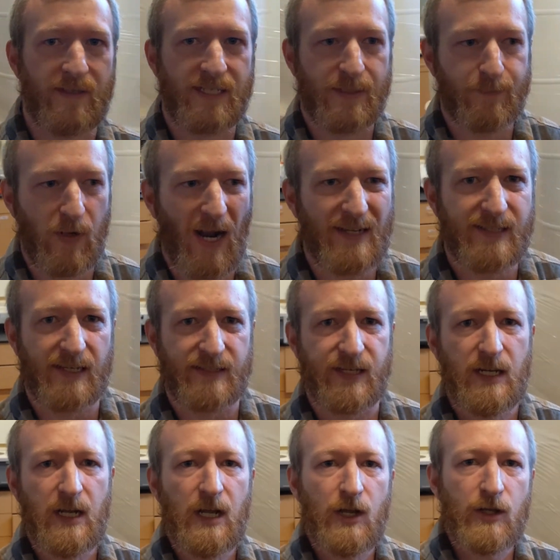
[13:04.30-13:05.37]
this
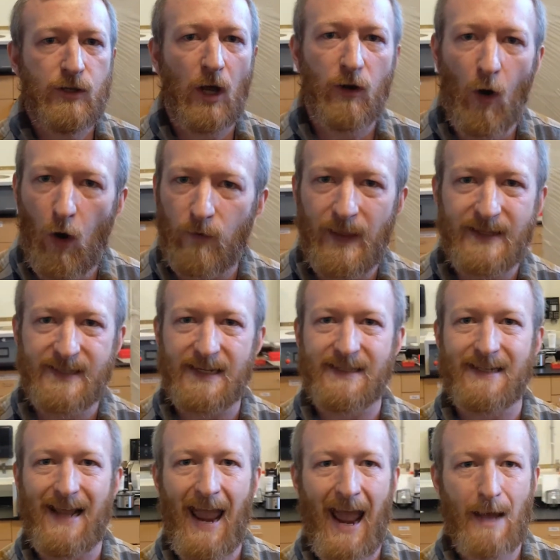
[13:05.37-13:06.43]
process. And all that
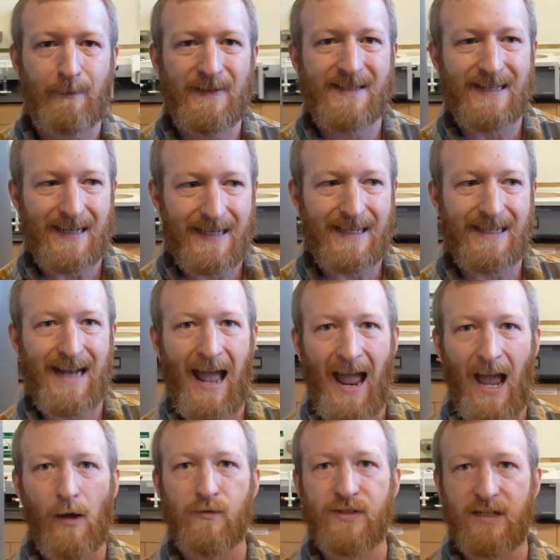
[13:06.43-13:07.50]
testing happens
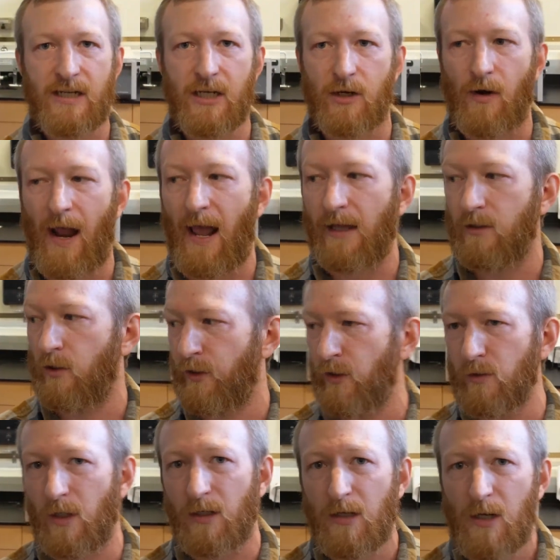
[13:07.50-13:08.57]
in-house here at
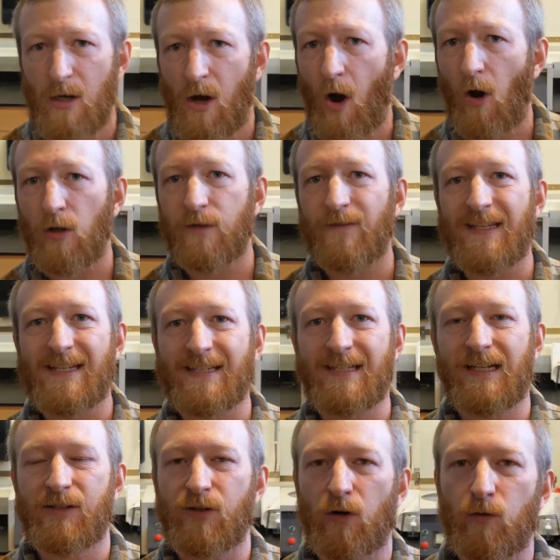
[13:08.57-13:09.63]
Loyola. All of these
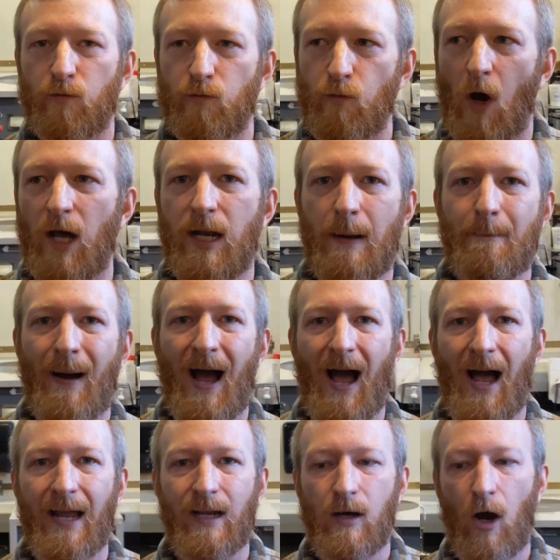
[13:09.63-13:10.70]
things are run
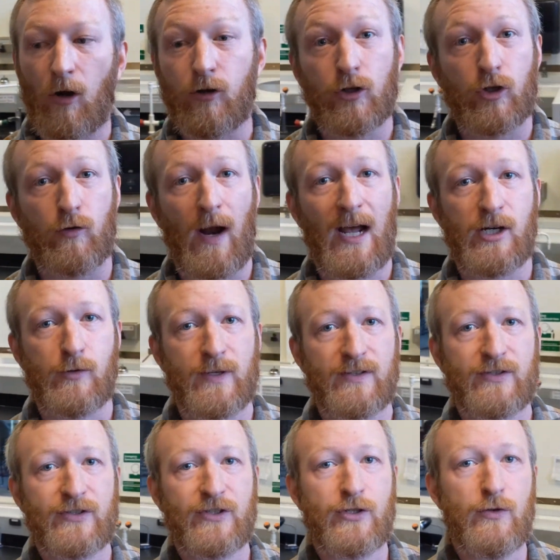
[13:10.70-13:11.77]
by undergraduate
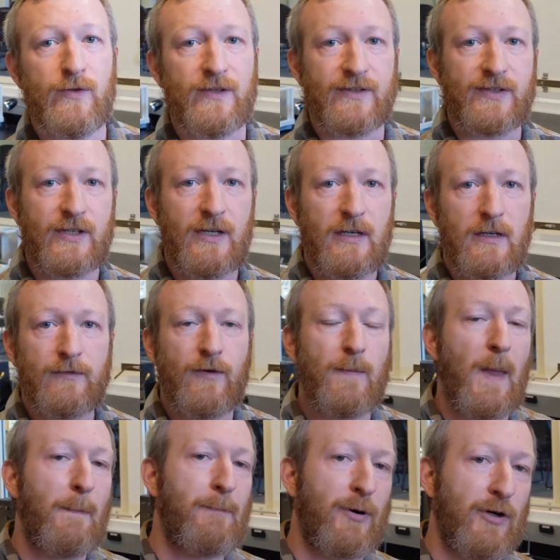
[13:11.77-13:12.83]
students, from
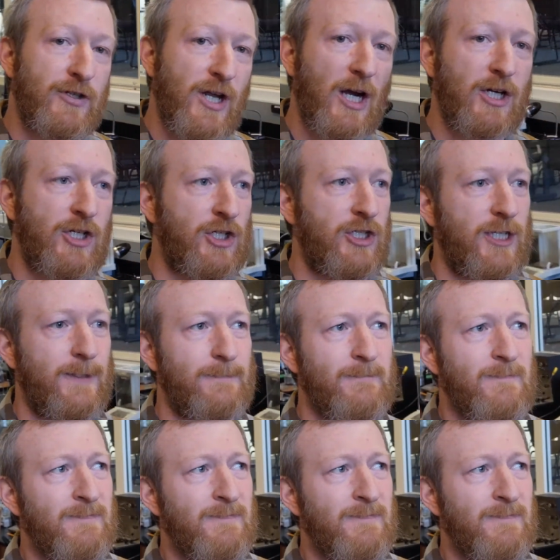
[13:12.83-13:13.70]
the production,